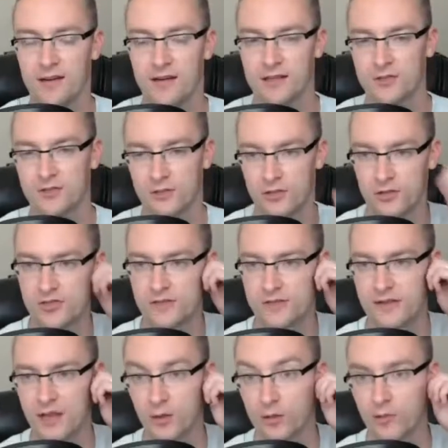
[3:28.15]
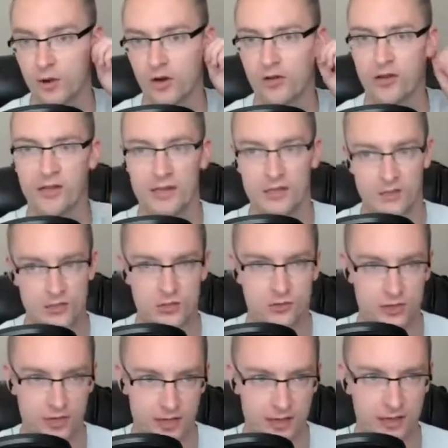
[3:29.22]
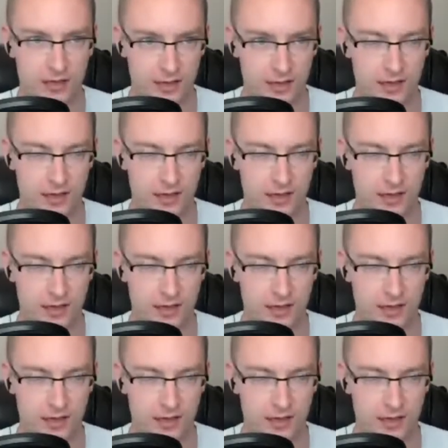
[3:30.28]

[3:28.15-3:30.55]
introduced to the network marketing industry